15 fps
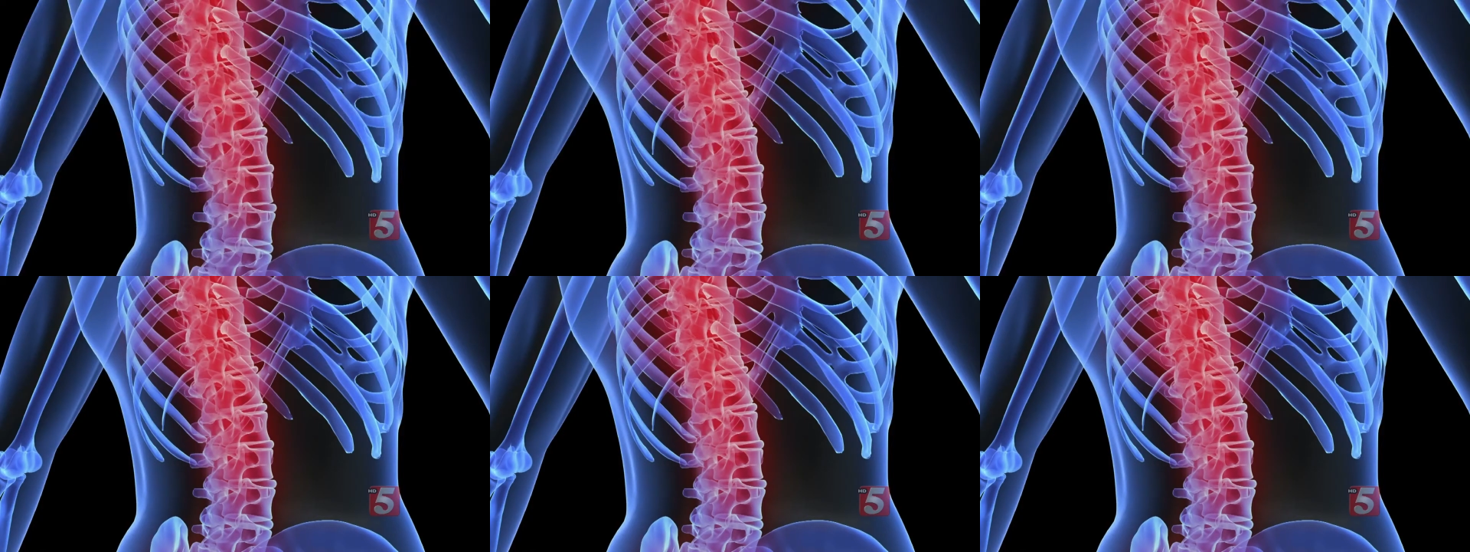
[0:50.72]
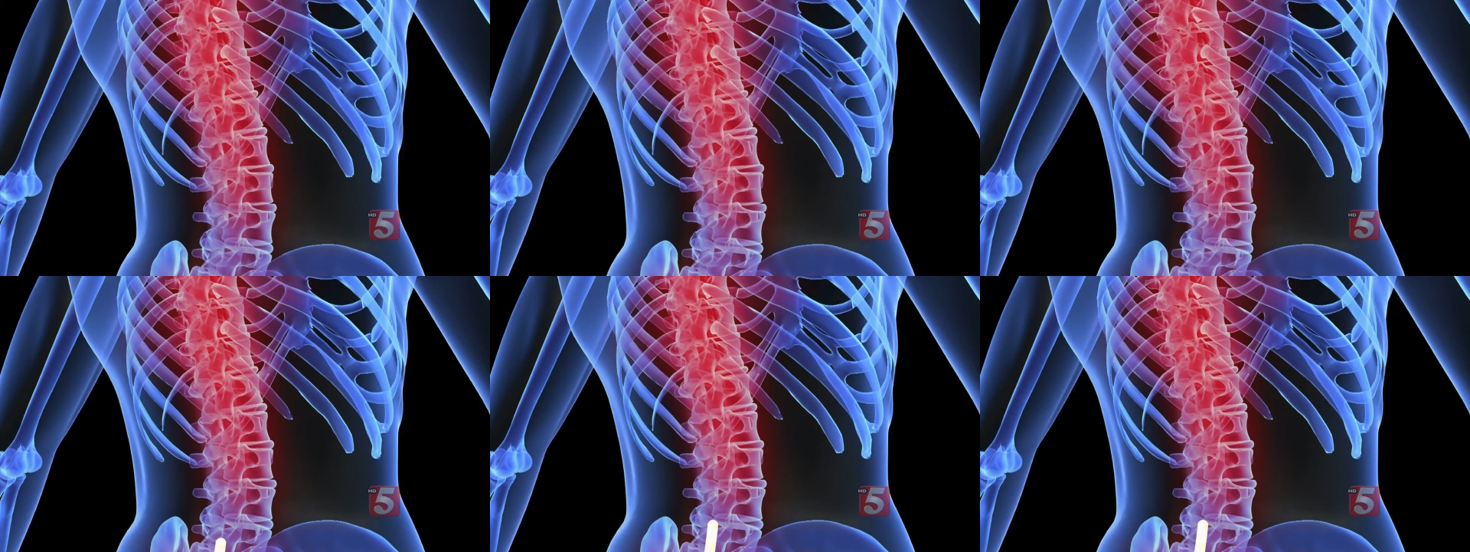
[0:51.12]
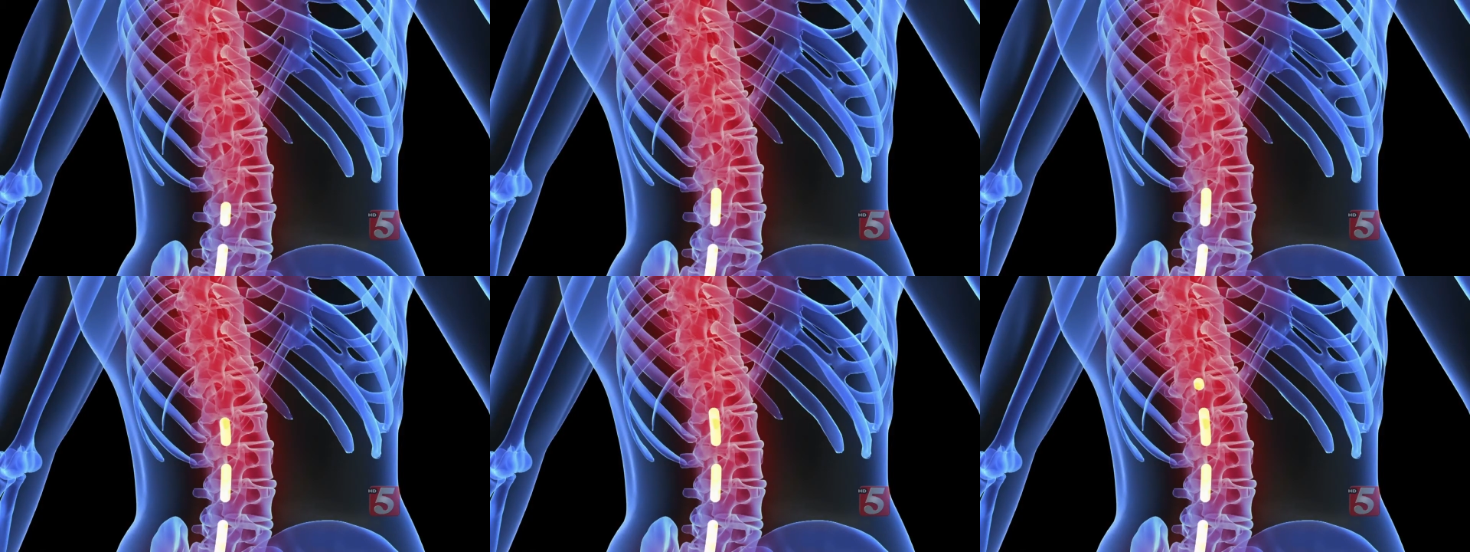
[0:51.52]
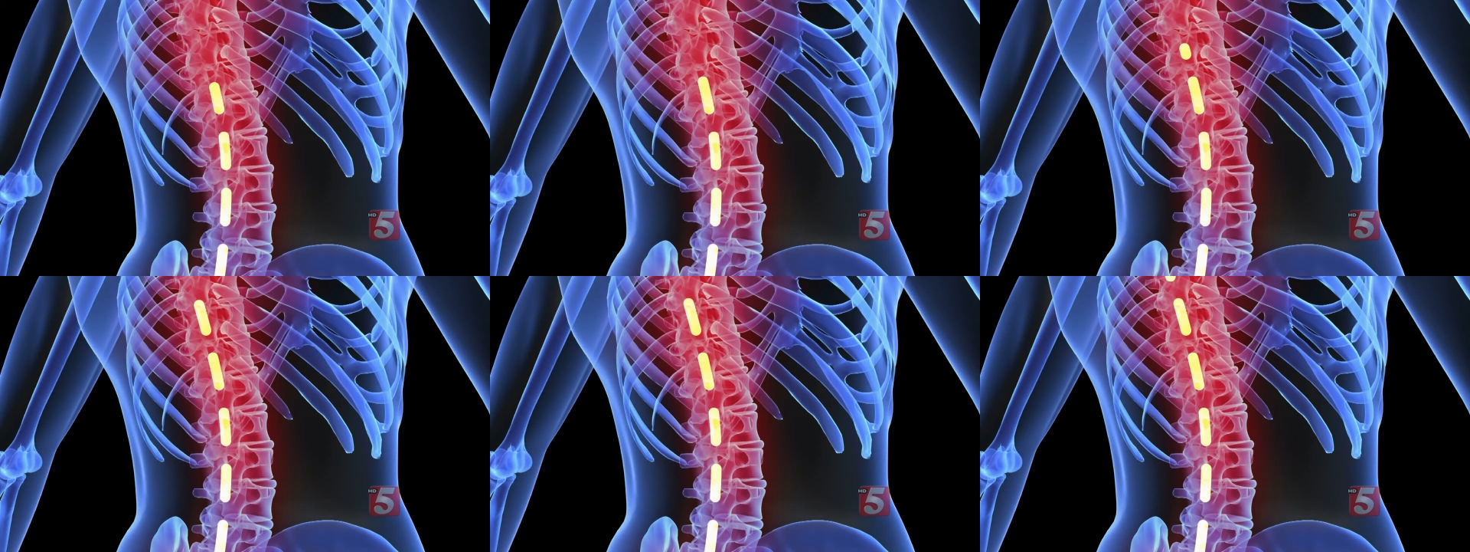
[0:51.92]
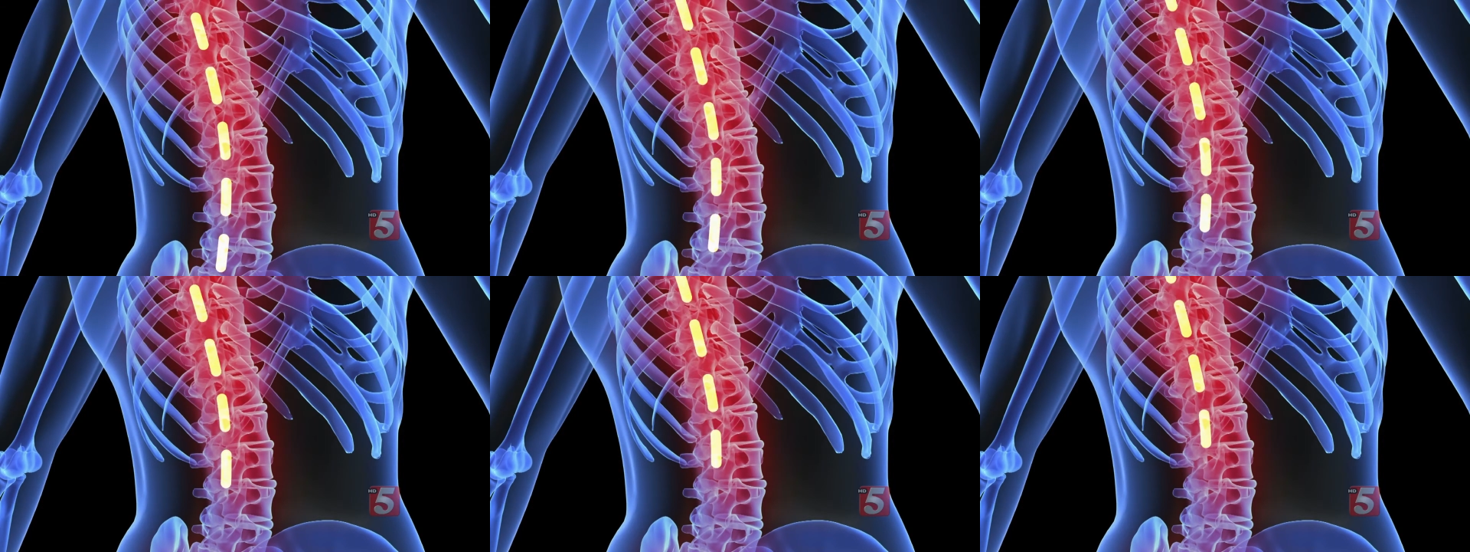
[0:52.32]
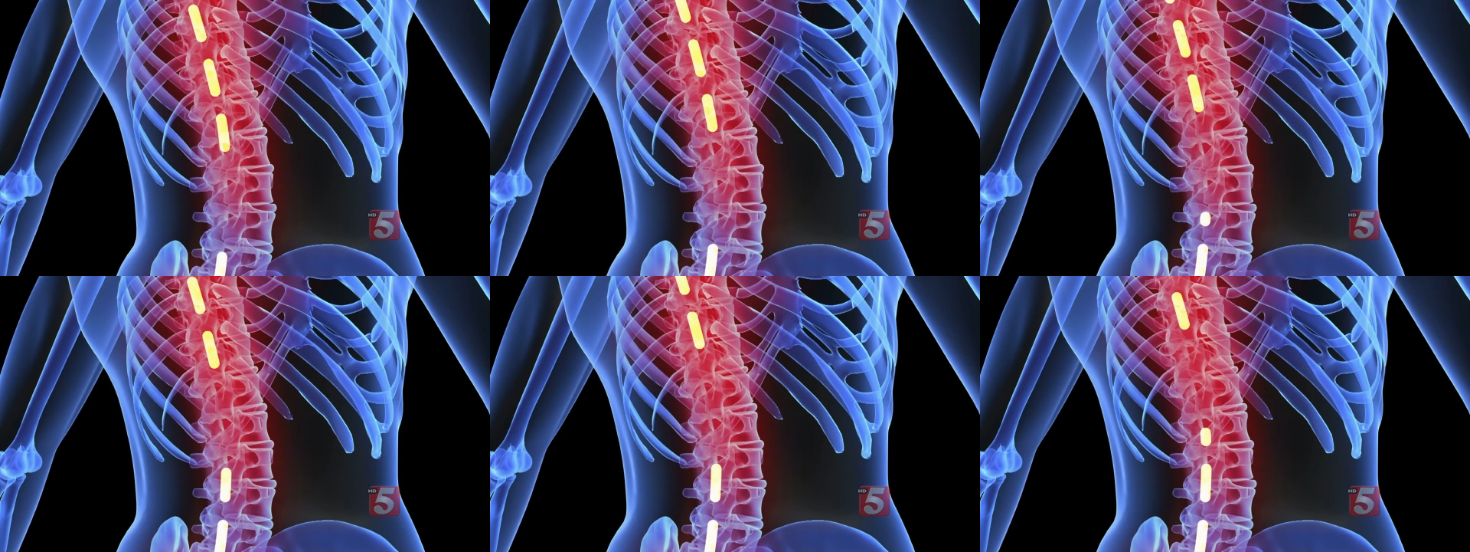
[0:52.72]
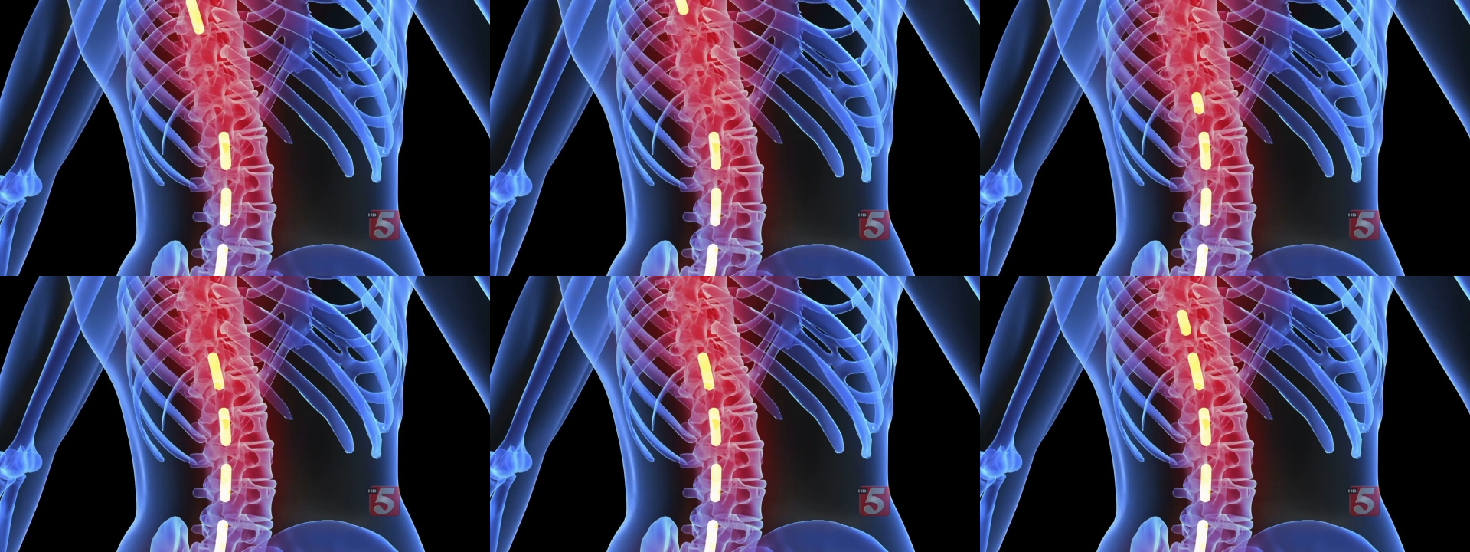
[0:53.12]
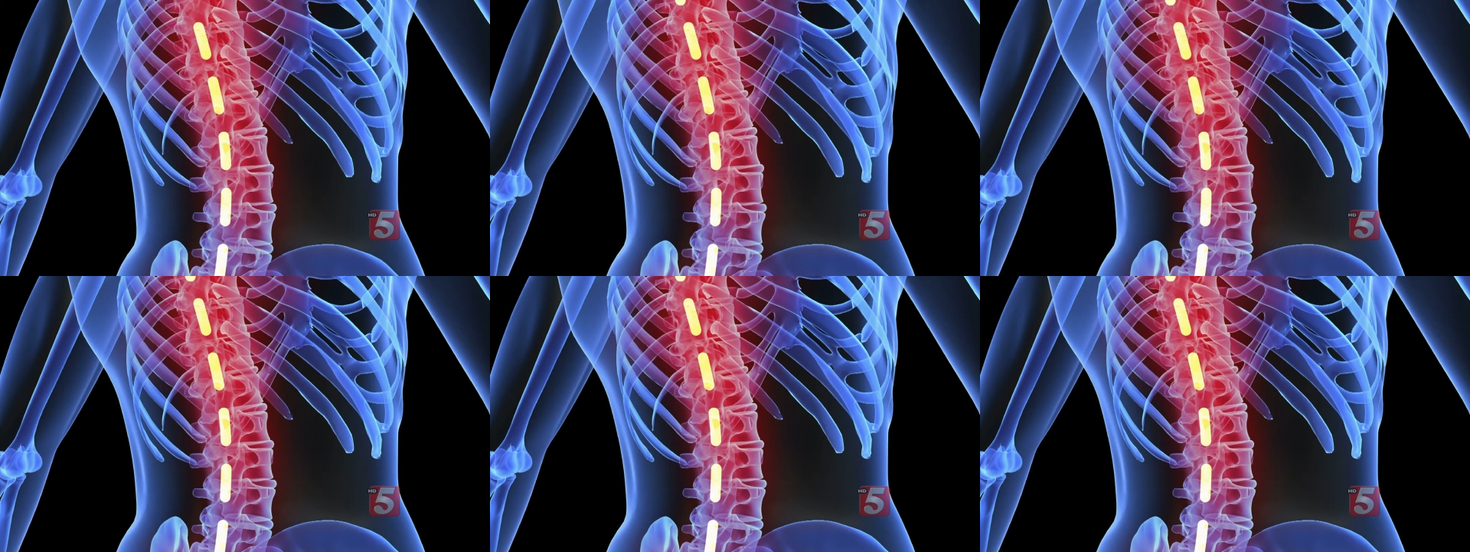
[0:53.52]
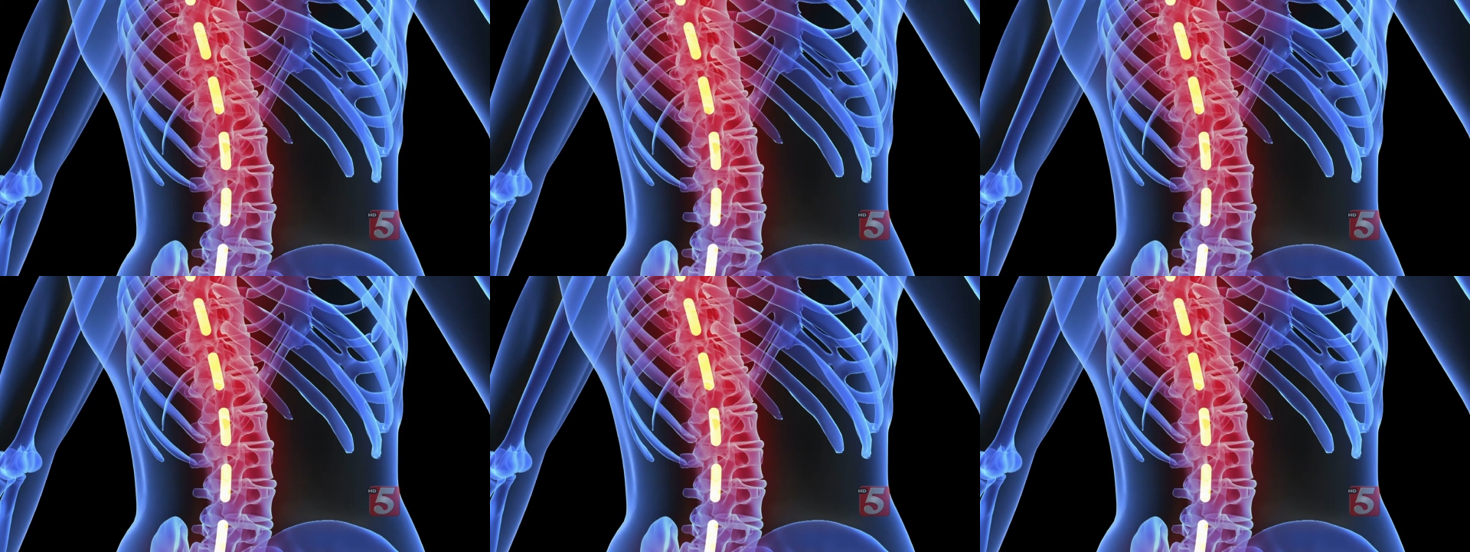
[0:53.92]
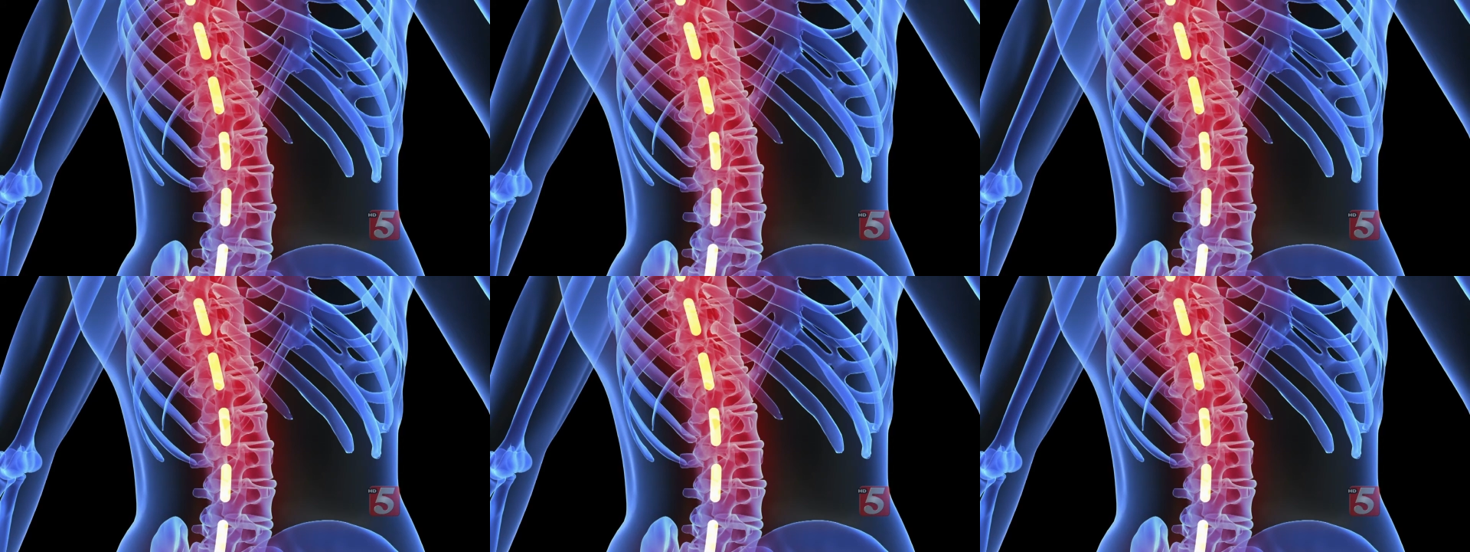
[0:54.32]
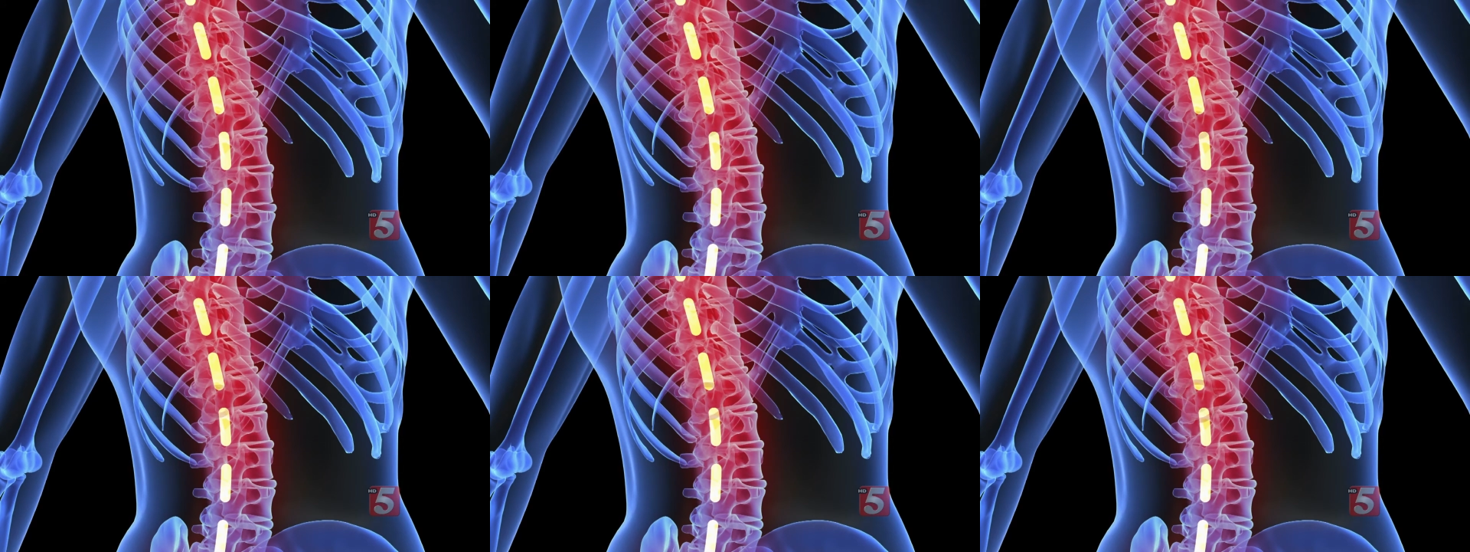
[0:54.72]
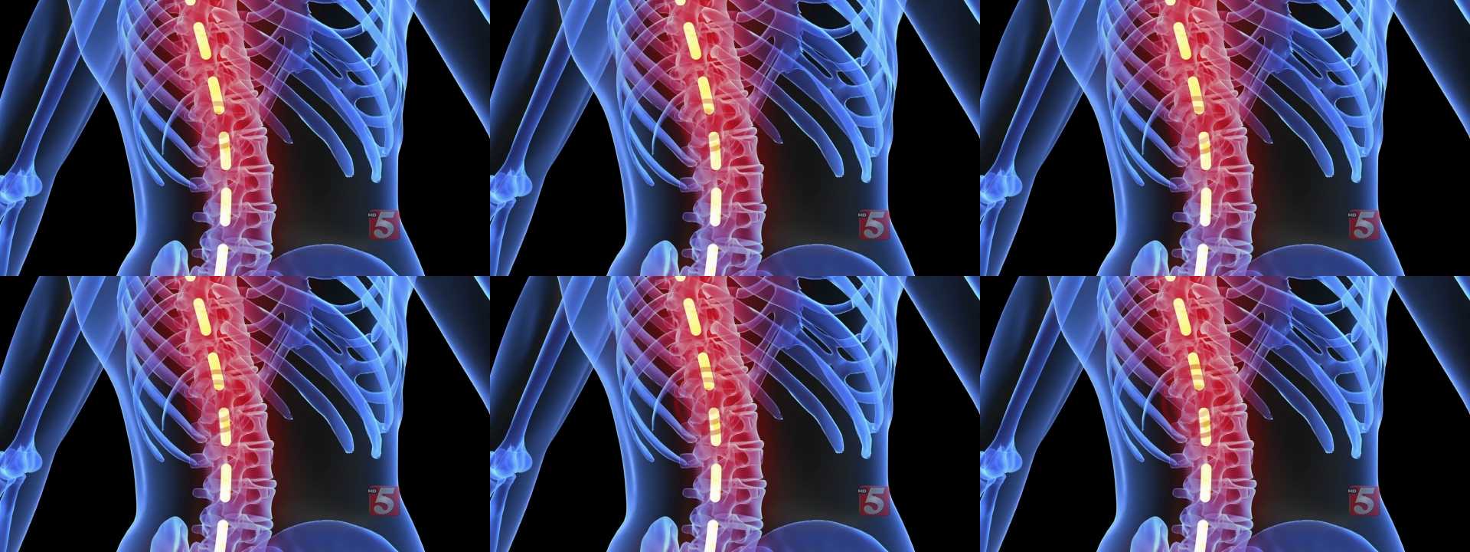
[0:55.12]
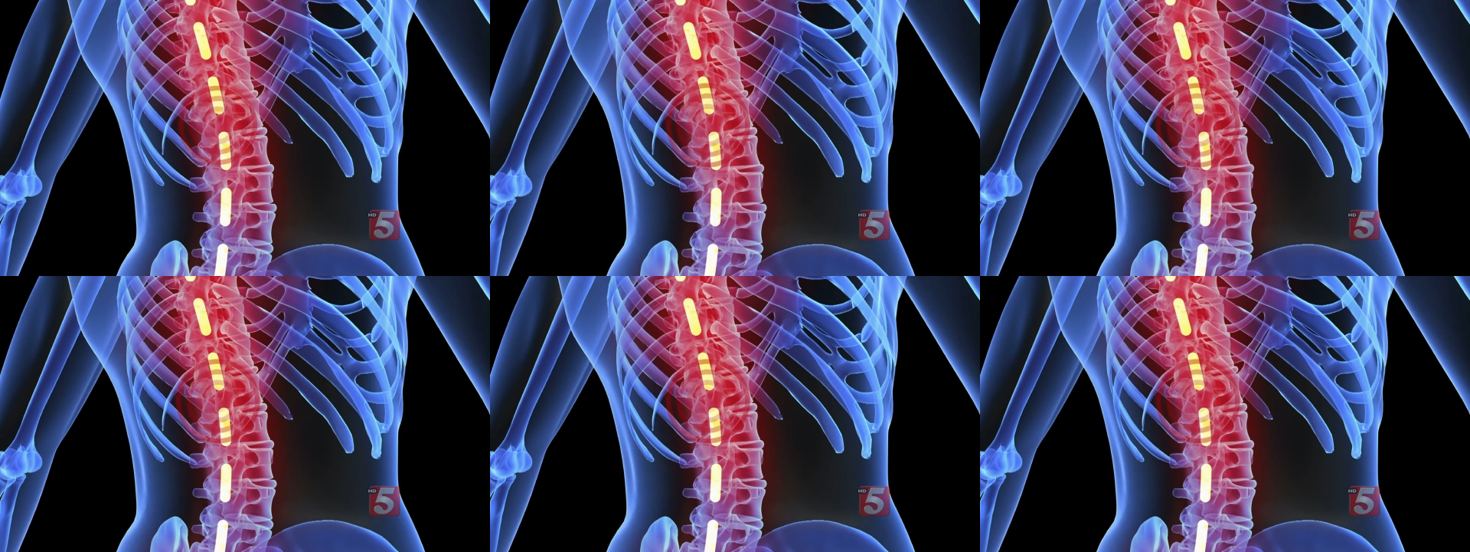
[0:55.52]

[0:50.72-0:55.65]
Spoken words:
[unreadable: no face in view]